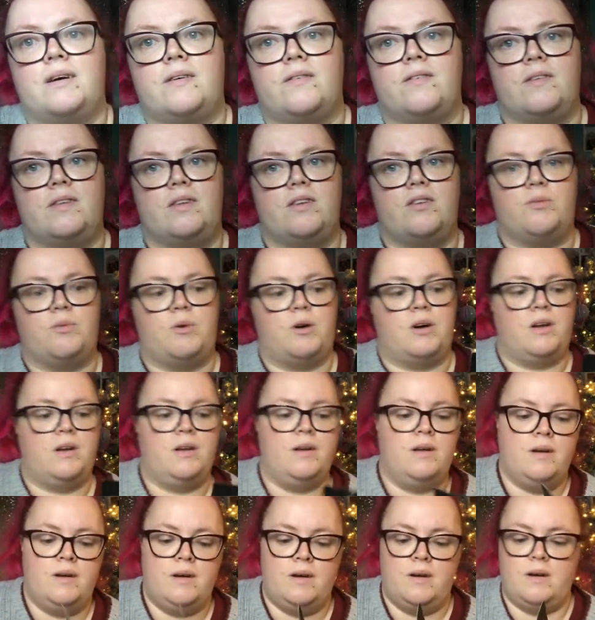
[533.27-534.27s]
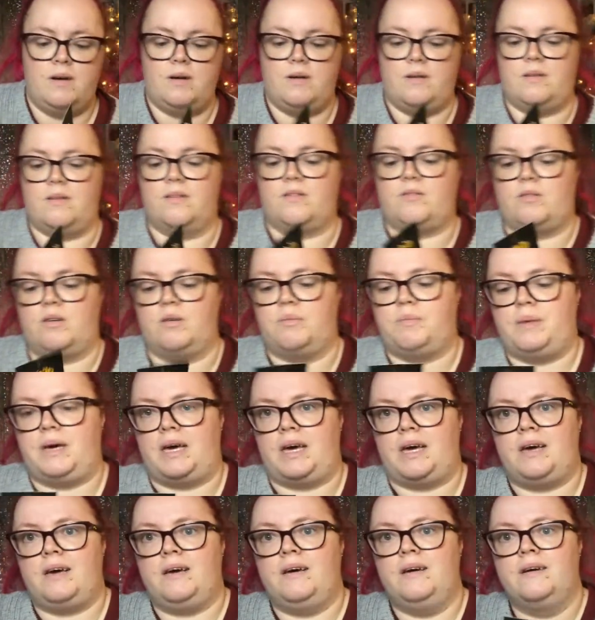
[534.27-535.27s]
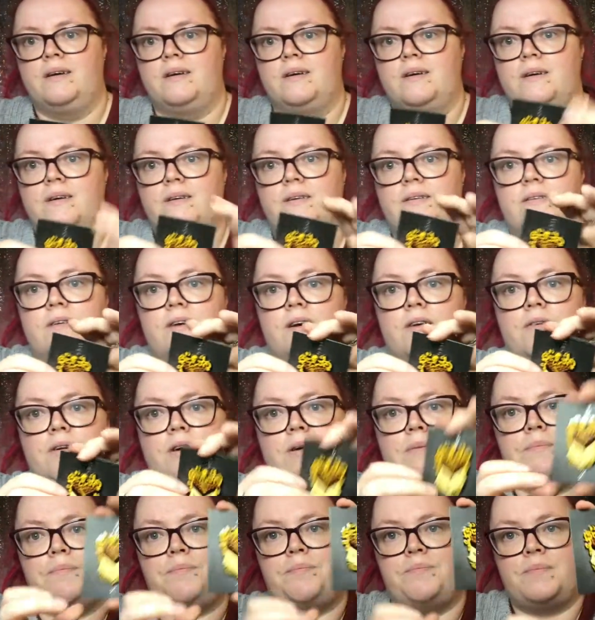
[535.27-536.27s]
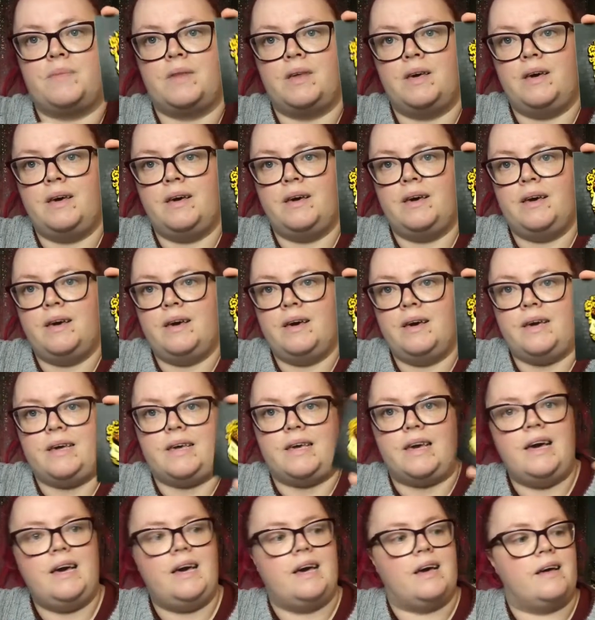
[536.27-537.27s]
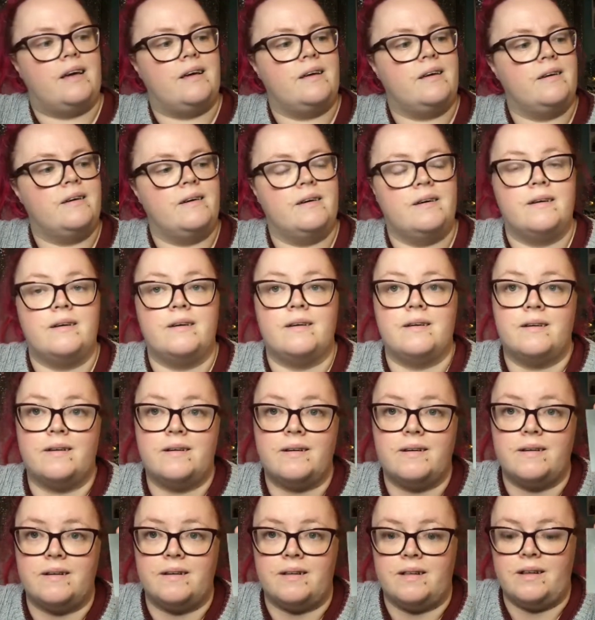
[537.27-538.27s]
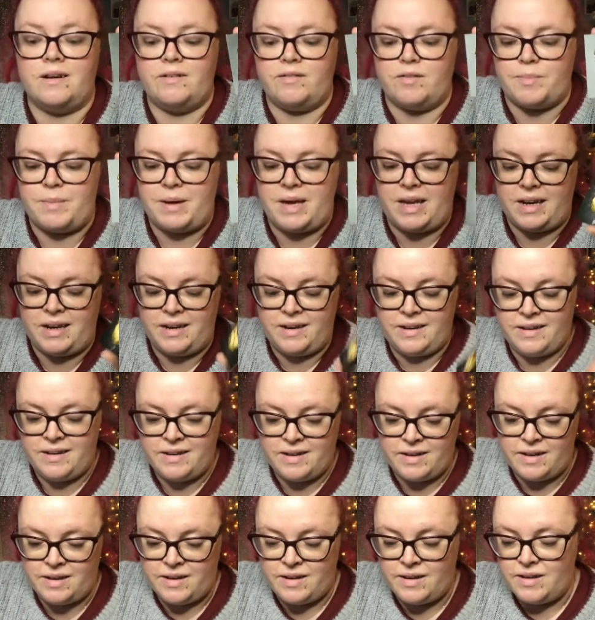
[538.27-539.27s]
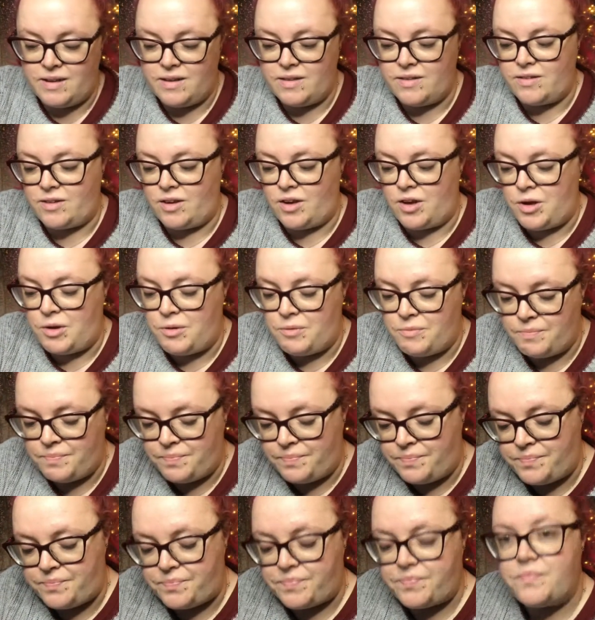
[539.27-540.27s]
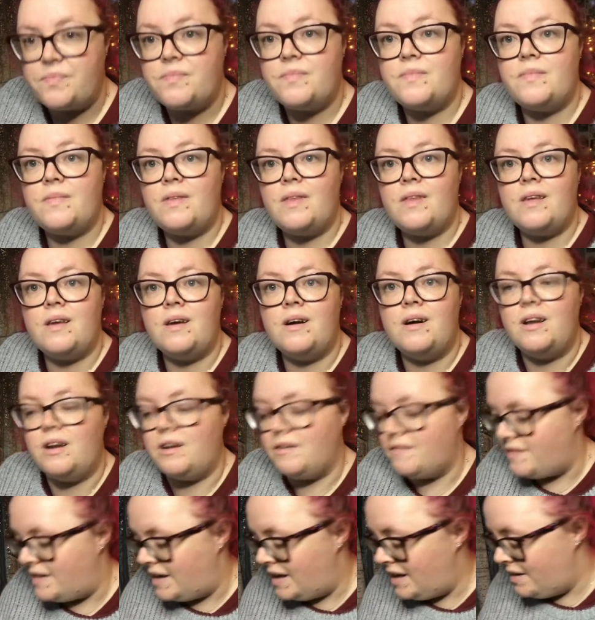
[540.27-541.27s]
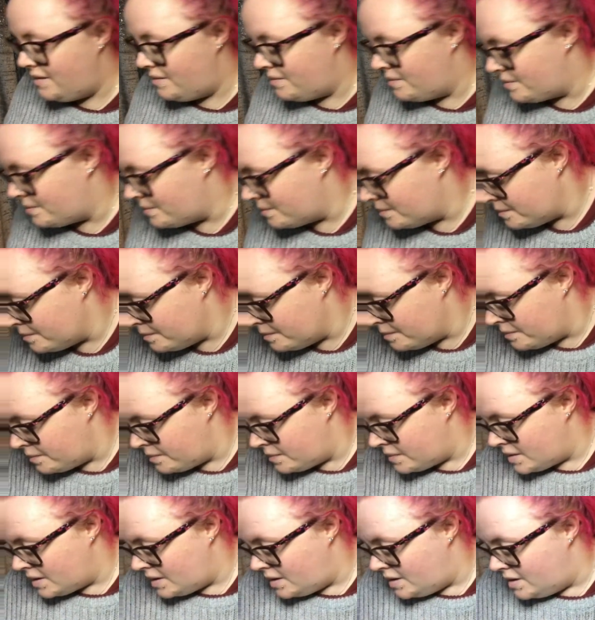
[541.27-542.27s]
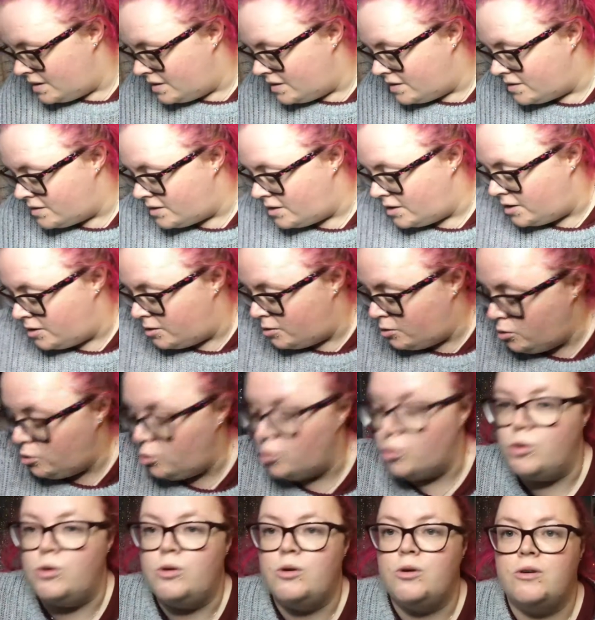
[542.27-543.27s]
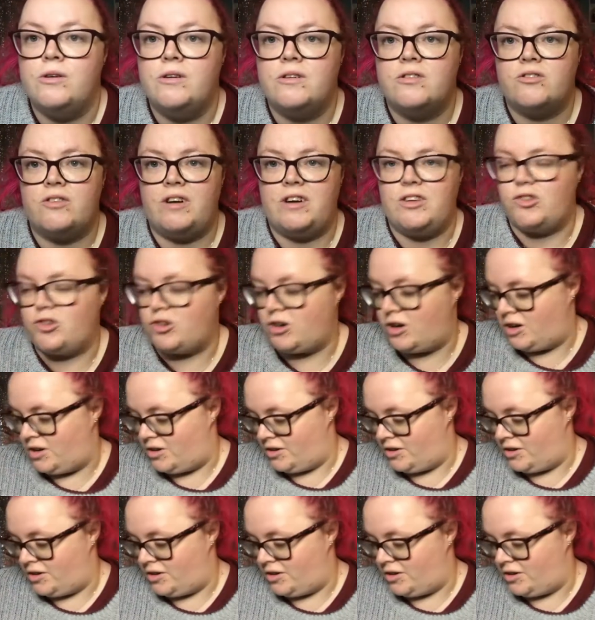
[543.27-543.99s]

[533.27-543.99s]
for this one, because it's quite big. So yeah, love a pin. So I love that. So, oh, scratch card.